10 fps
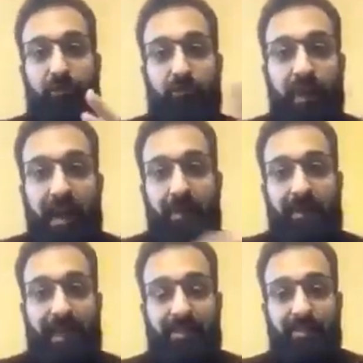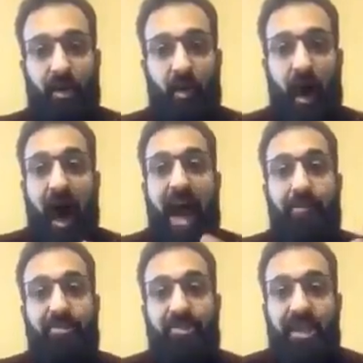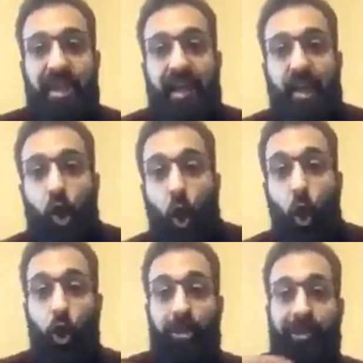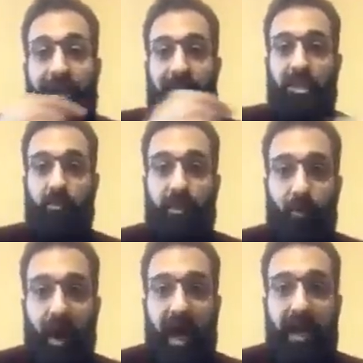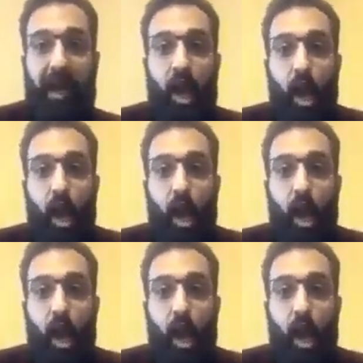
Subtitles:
to frame it as though I am seeking an audience with Buhari.